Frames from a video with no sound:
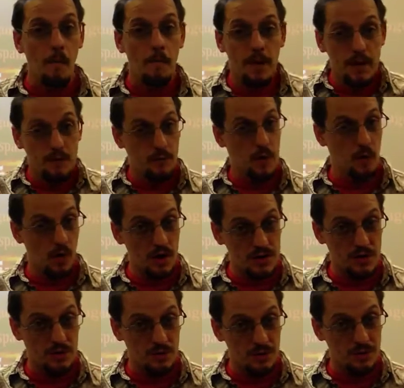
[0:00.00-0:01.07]
But if we want
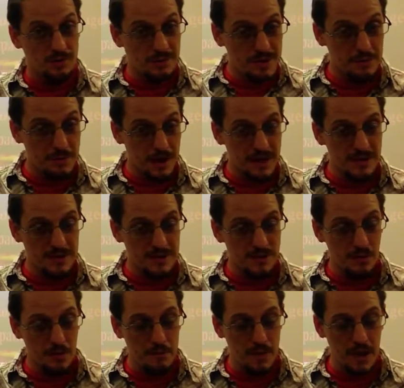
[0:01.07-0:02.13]
to, we can make it
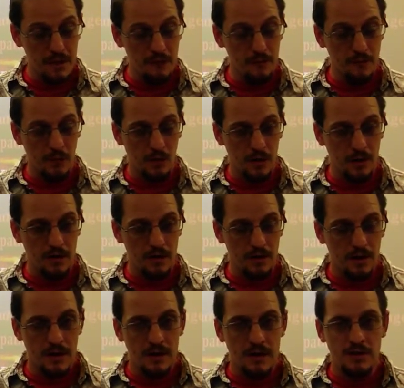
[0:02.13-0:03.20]
into a metaphor.
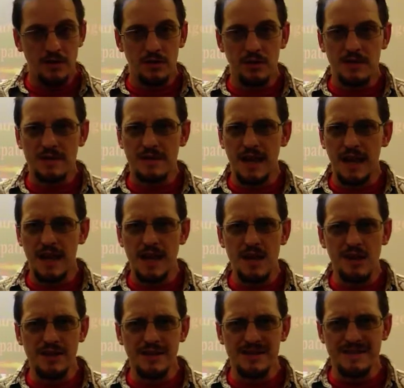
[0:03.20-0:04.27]
So you could say
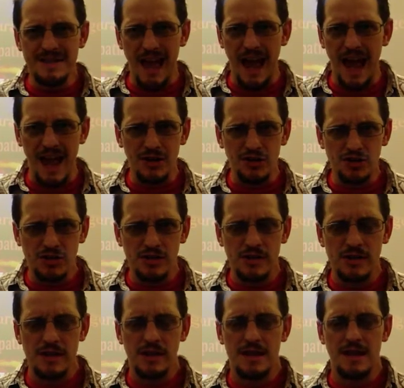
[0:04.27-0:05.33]
he dashed
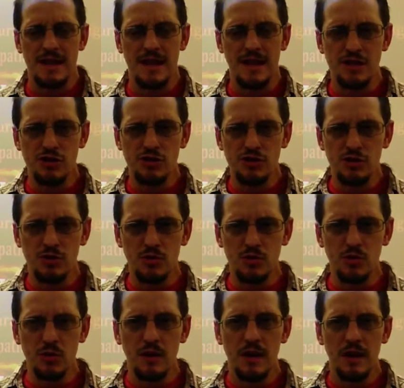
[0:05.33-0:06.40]

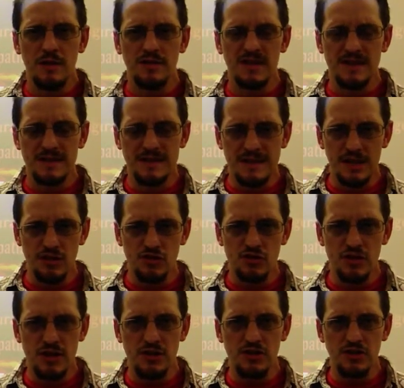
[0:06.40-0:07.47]
into the
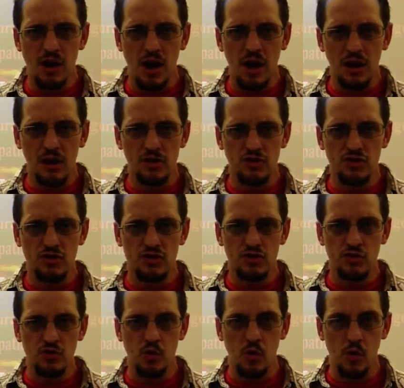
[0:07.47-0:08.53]
dingy, dark
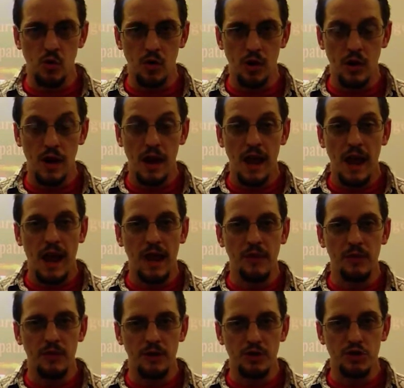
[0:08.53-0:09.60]
store
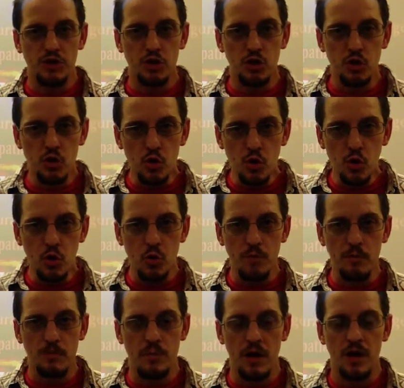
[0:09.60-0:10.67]
and the
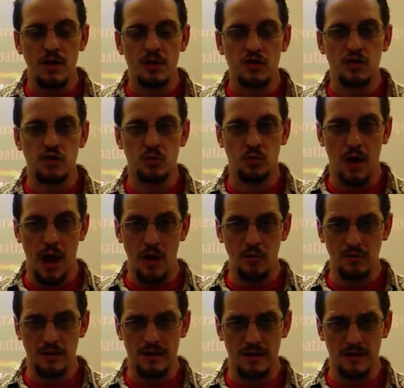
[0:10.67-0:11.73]
tomb
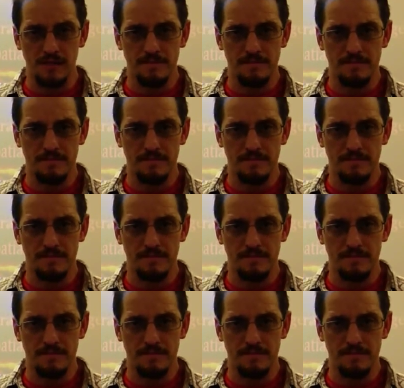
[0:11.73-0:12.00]
surrounded him.